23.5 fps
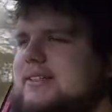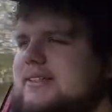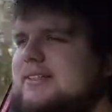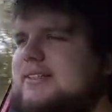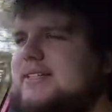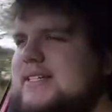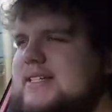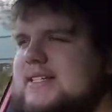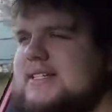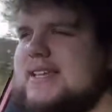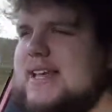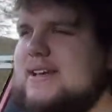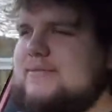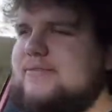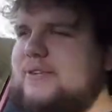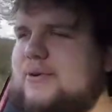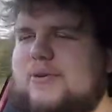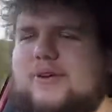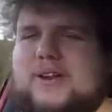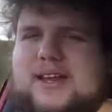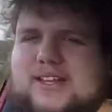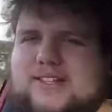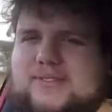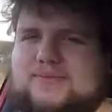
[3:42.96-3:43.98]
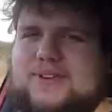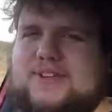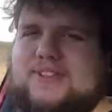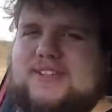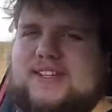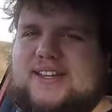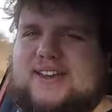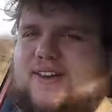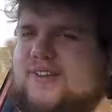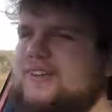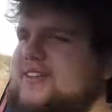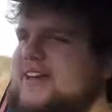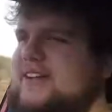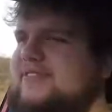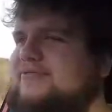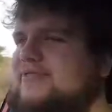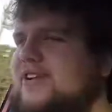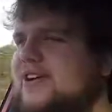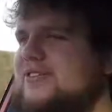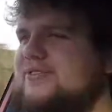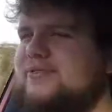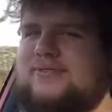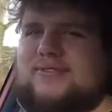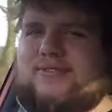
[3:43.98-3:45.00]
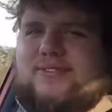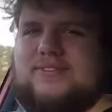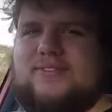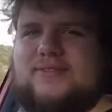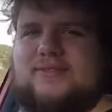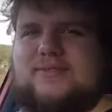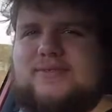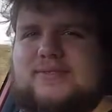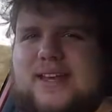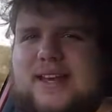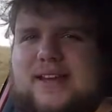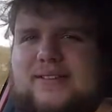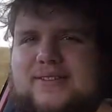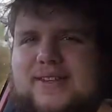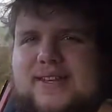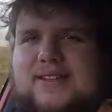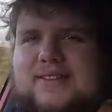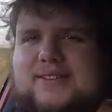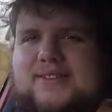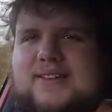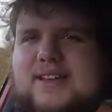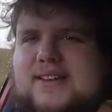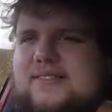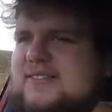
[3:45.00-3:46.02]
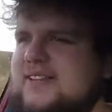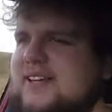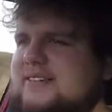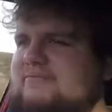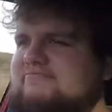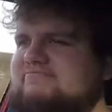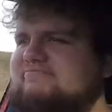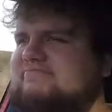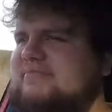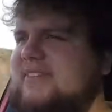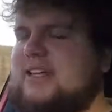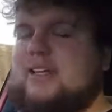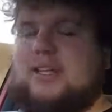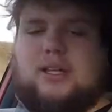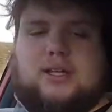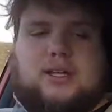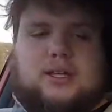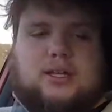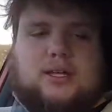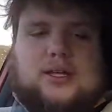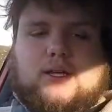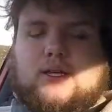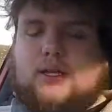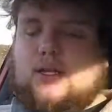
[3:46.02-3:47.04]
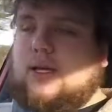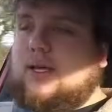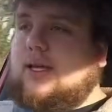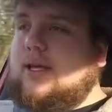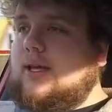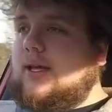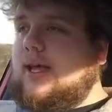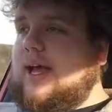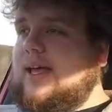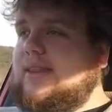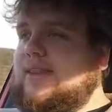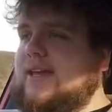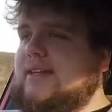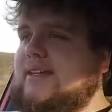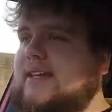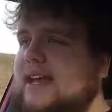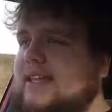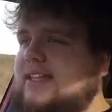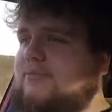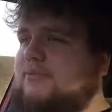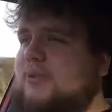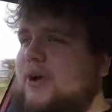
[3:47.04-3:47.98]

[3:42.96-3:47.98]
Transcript: because everyone has music on their phones nowadays, don't they? And then, yeah, the